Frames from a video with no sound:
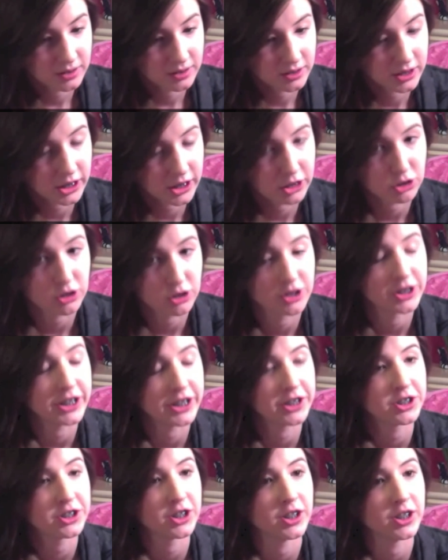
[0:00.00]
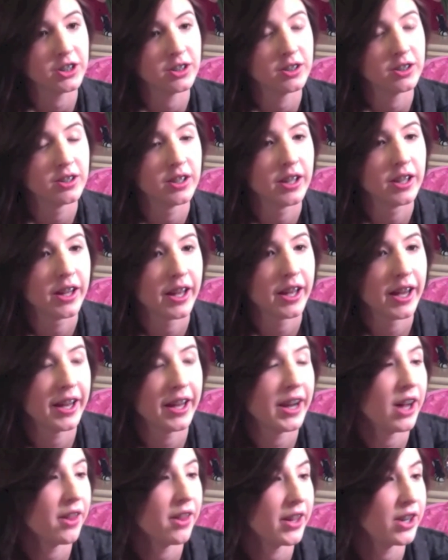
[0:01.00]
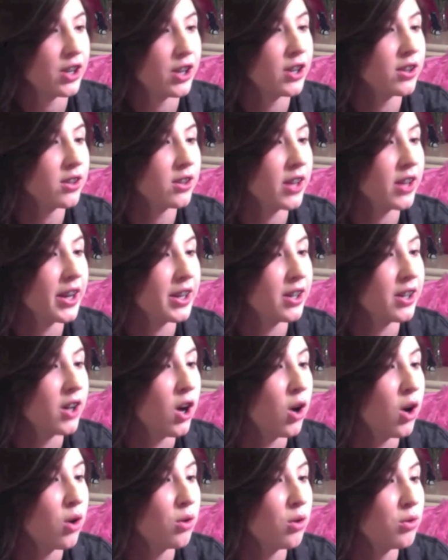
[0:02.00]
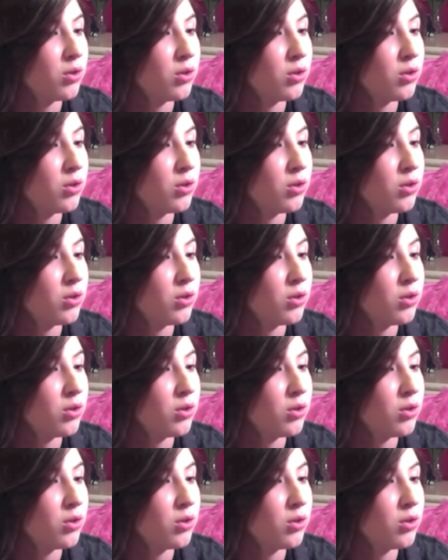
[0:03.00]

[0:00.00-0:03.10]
their tradition and how they couldn't let it go